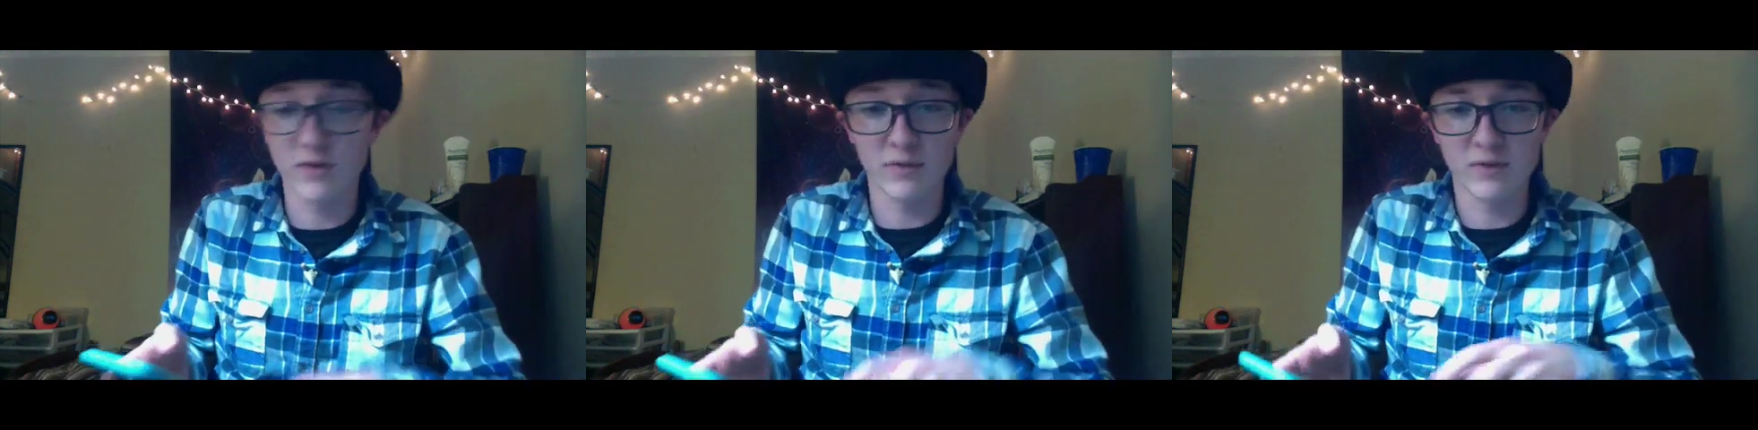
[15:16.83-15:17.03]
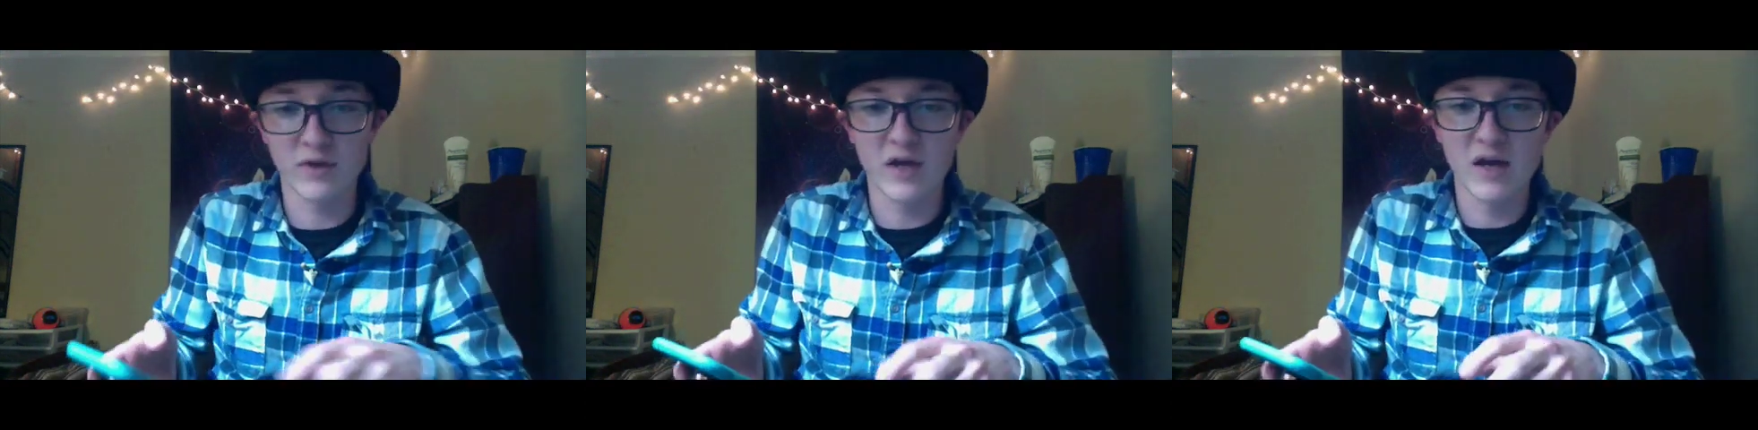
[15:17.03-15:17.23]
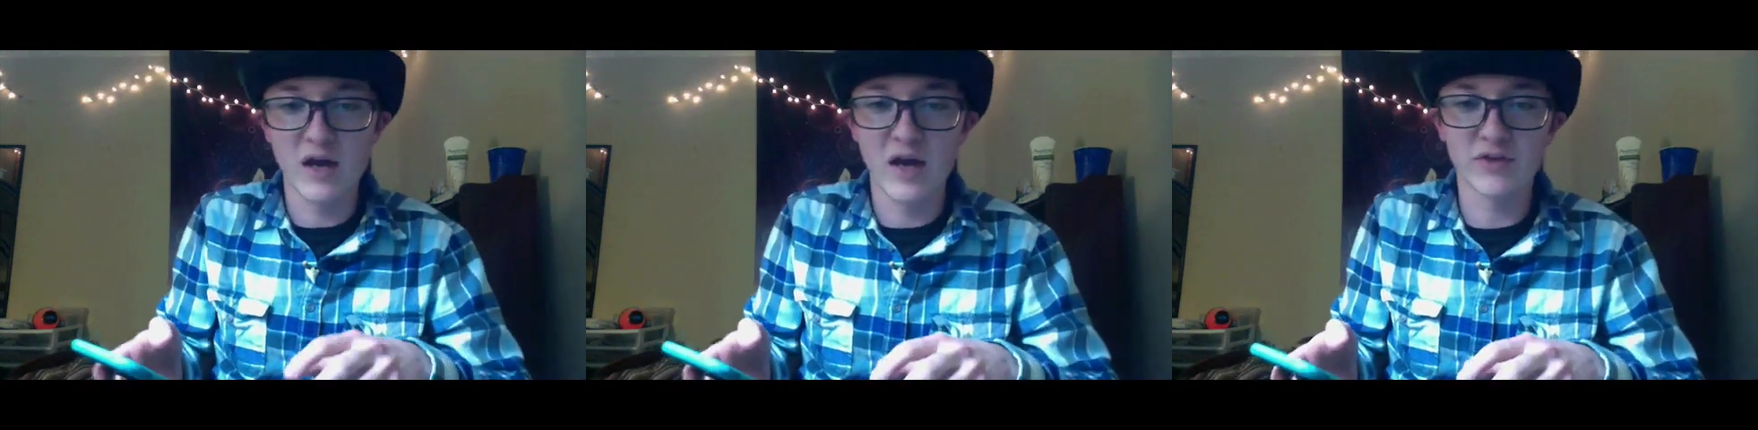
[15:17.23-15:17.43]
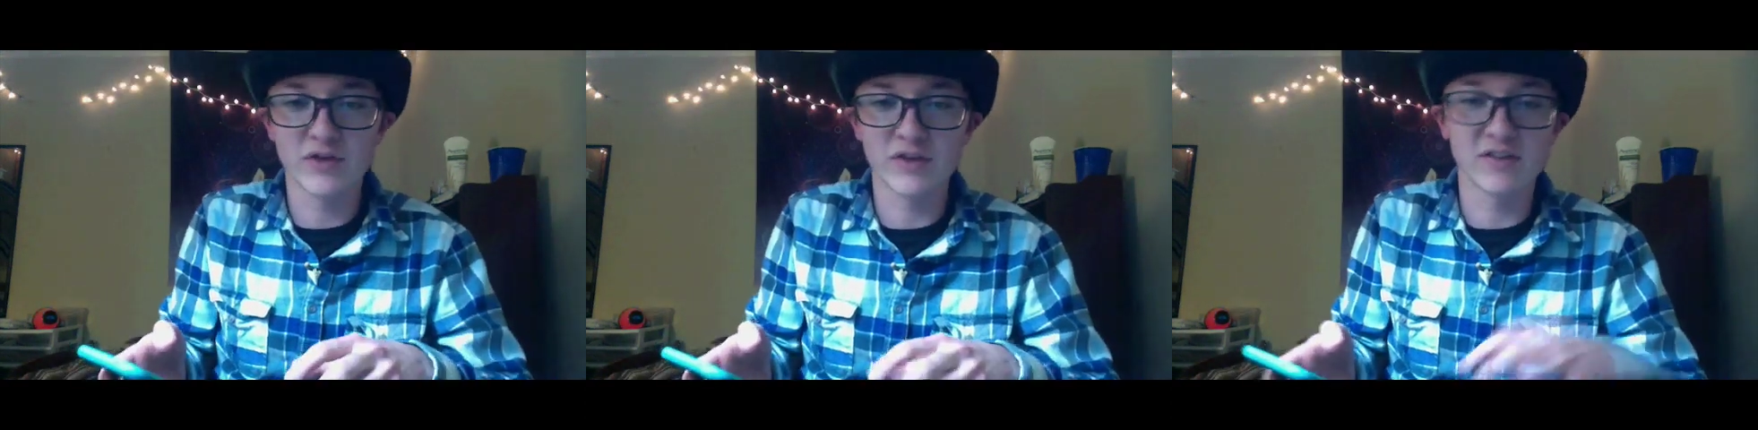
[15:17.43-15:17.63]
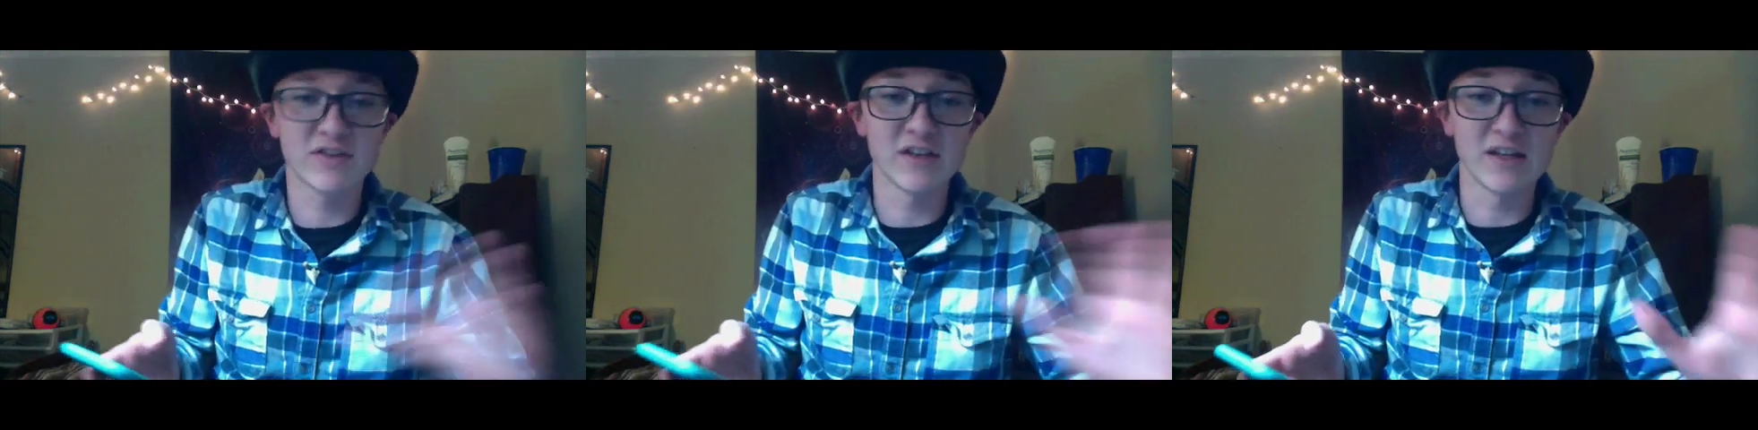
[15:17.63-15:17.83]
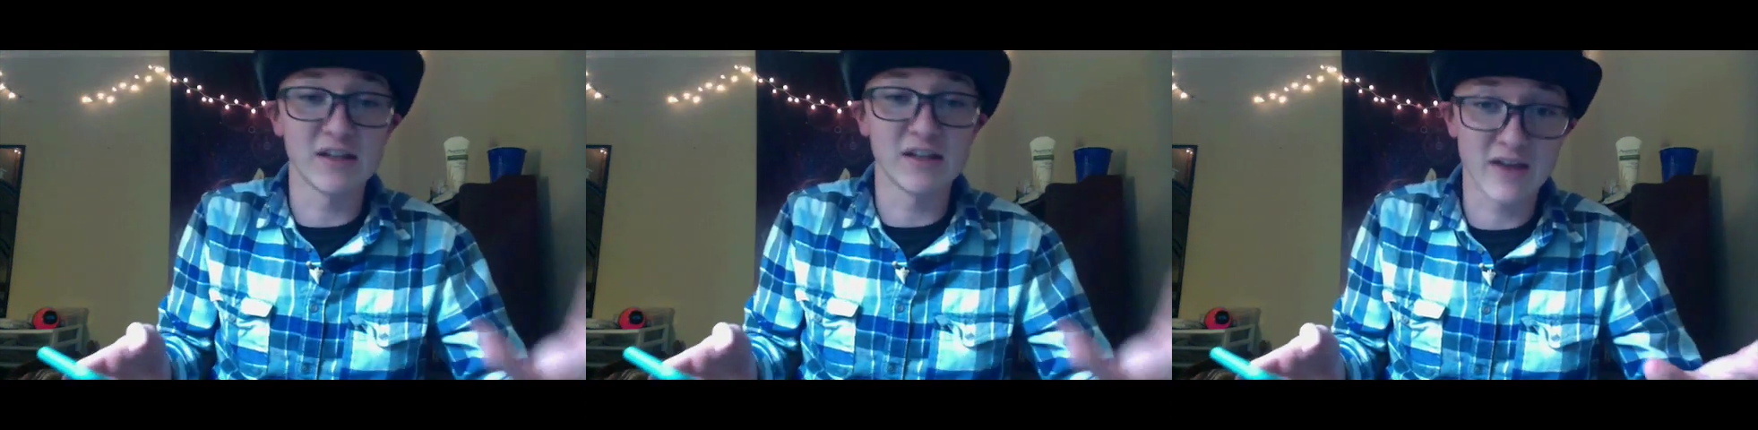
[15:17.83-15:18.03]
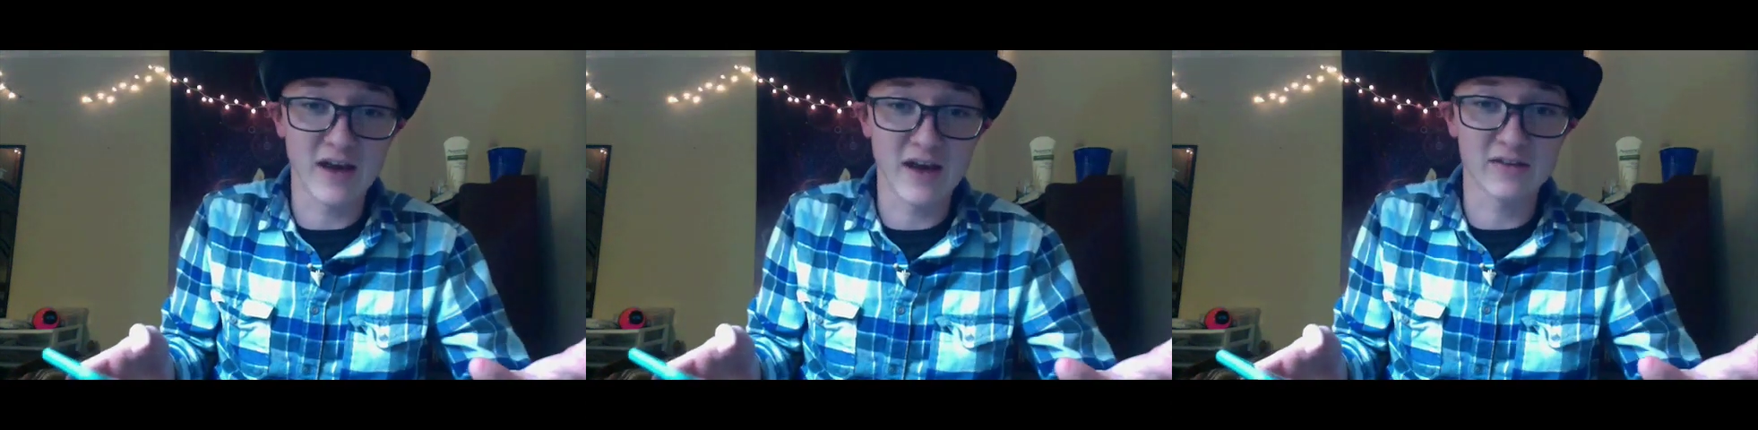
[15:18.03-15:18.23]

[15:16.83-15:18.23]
I try not to send any texts.